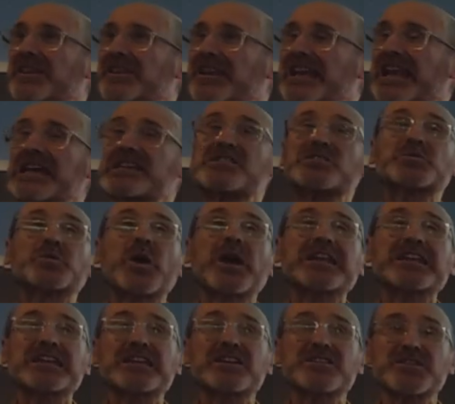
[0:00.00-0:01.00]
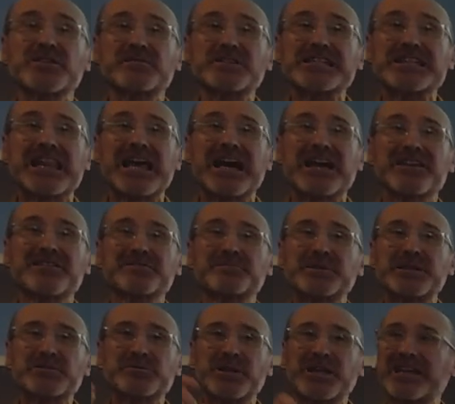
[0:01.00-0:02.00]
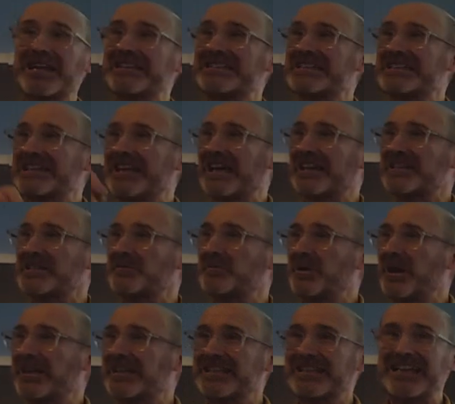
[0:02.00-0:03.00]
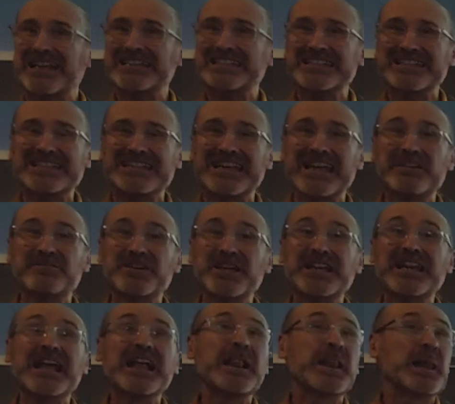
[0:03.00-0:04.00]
the last 20 years of his life between 1891 and 1911.